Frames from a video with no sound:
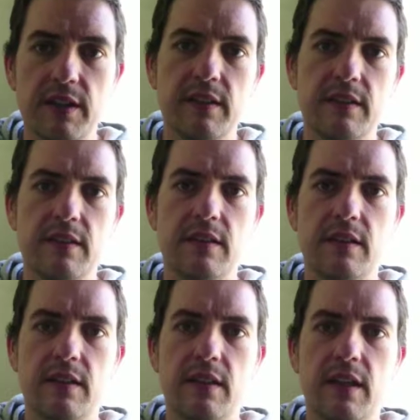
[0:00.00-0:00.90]
it
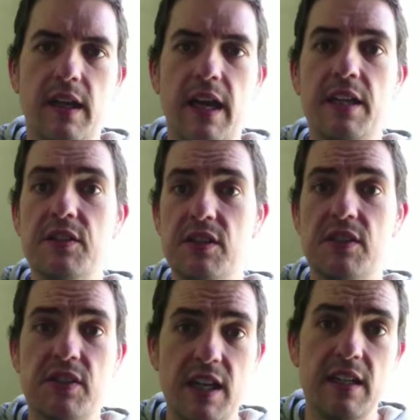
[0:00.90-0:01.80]
and you
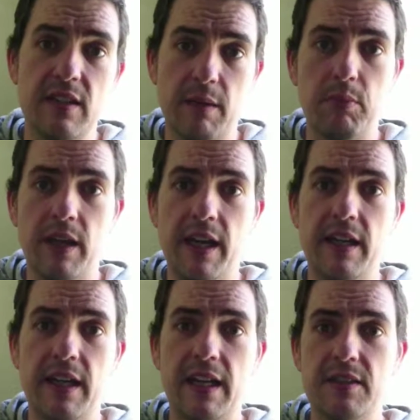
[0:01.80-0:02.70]
succeeded that
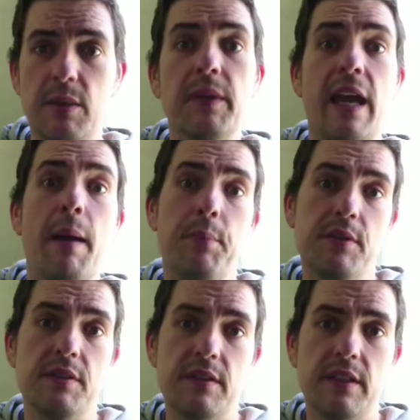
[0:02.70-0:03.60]
plan and something
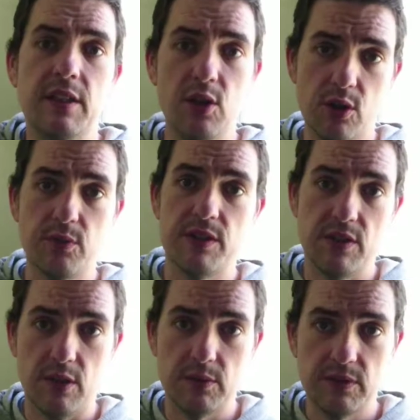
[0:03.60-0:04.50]
happened. You got a
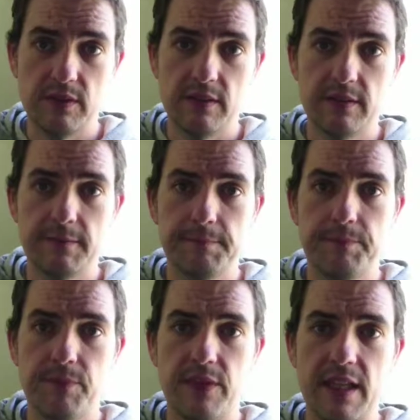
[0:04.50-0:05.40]
result.
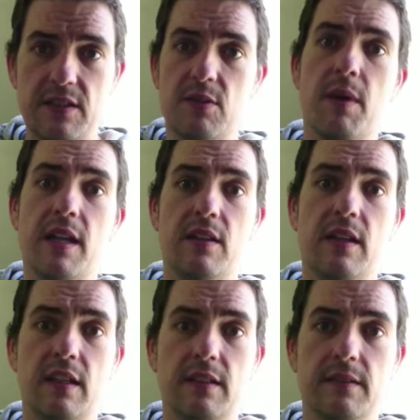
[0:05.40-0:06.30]
That's the main
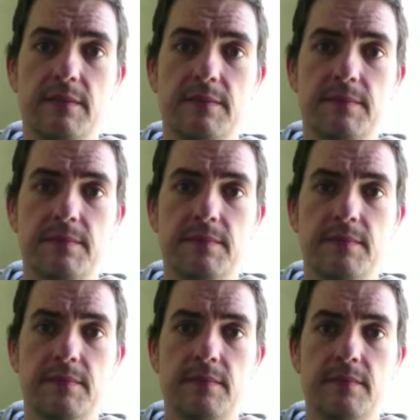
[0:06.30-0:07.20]
thing.
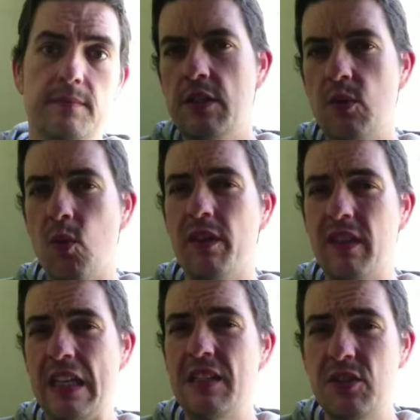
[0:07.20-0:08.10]
So what
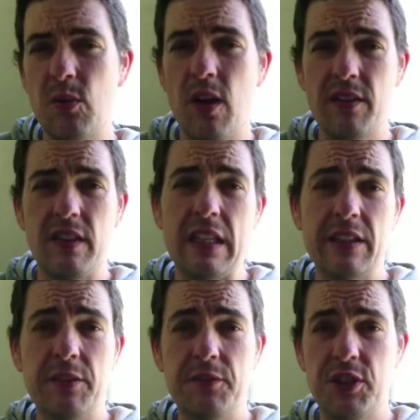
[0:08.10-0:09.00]
things do I think that
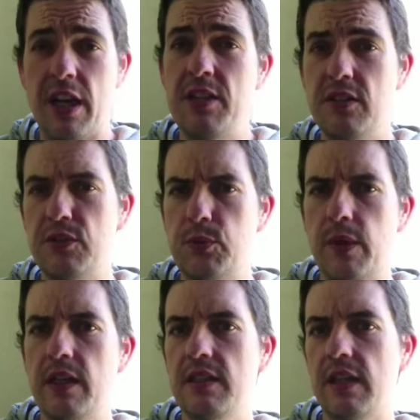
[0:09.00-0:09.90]
have changed this
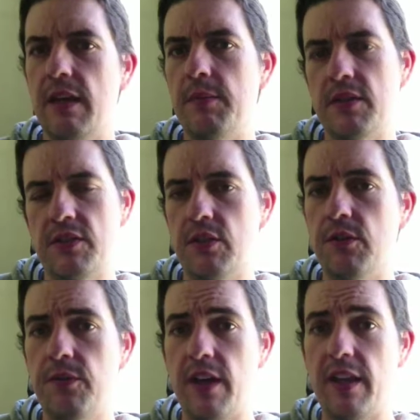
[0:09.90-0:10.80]
week to get
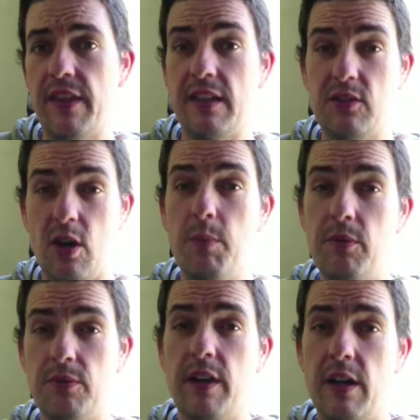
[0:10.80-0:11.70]
myself that type
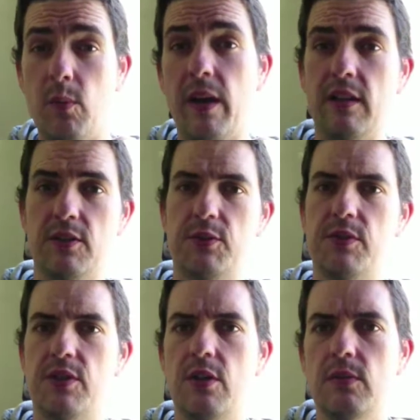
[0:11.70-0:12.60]
of weight loss
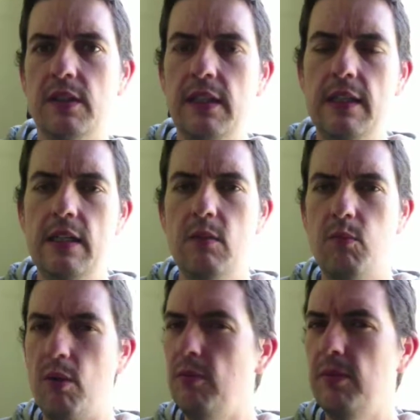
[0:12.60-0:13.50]
result?
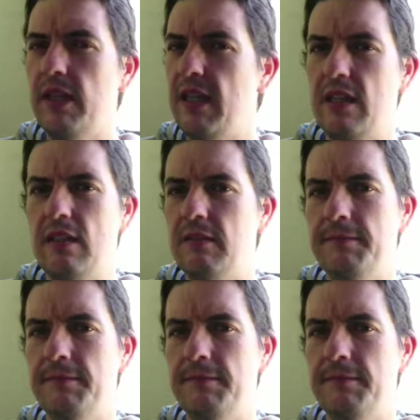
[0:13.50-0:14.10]
Probably